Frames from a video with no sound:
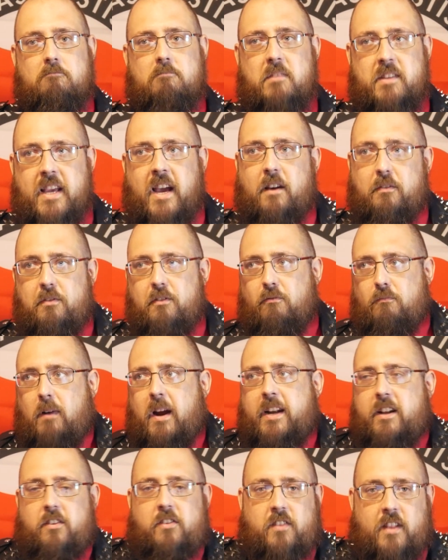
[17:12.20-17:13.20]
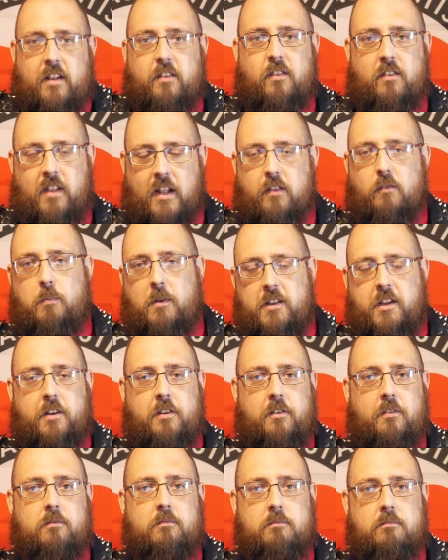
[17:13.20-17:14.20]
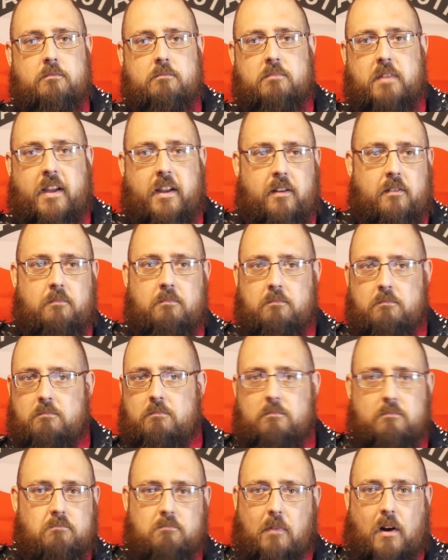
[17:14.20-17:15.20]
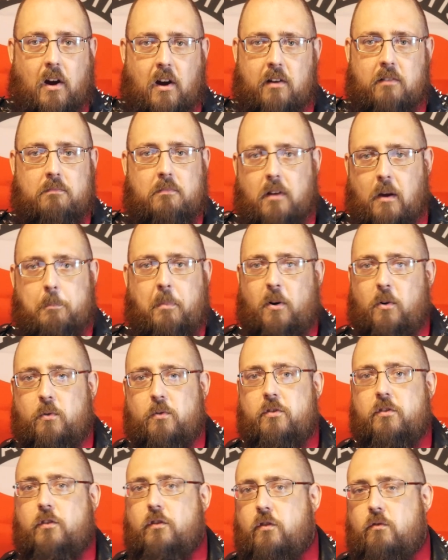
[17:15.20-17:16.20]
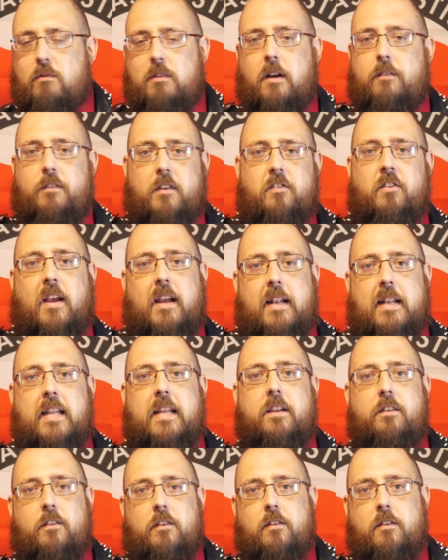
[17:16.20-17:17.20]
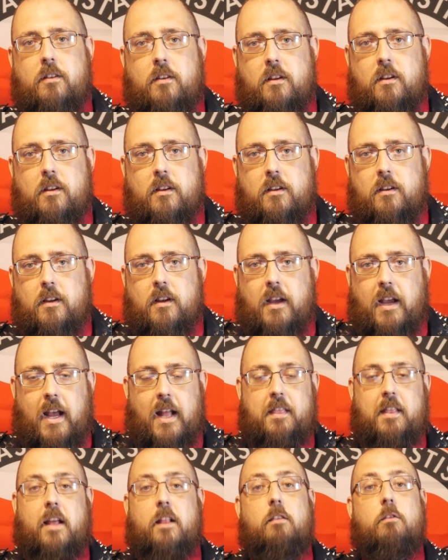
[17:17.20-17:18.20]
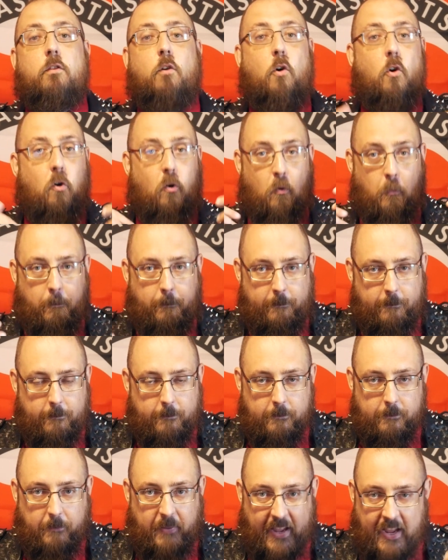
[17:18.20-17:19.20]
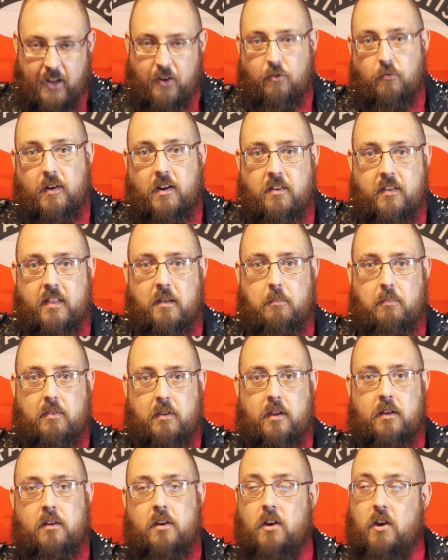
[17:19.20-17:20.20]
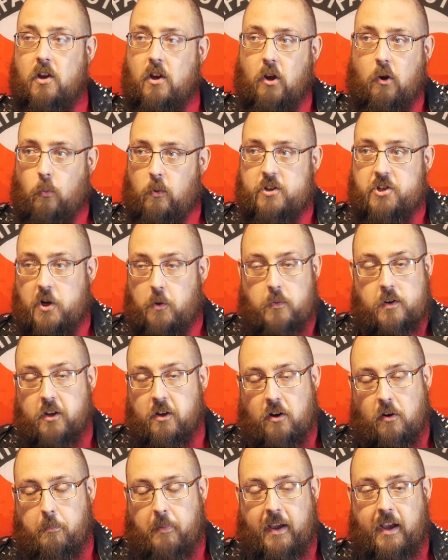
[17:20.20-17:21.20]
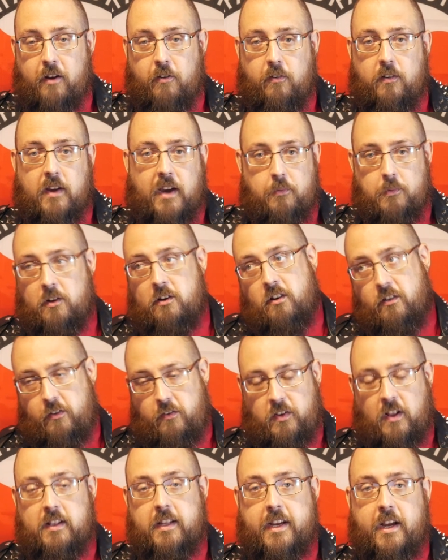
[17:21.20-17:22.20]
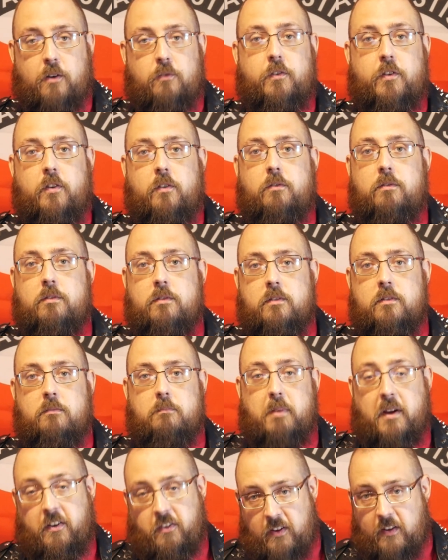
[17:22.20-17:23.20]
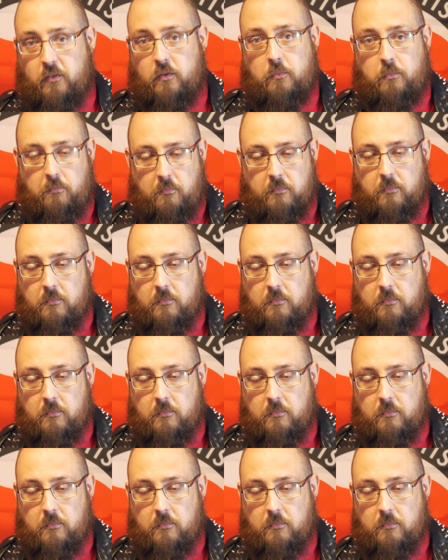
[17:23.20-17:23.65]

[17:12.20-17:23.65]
Yeah, they're rightists. That's what they do. They are opposed to leftist ideas. And that the whole pandering to them thing, which I wouldn't call pandering, I would call selling out to, because that's what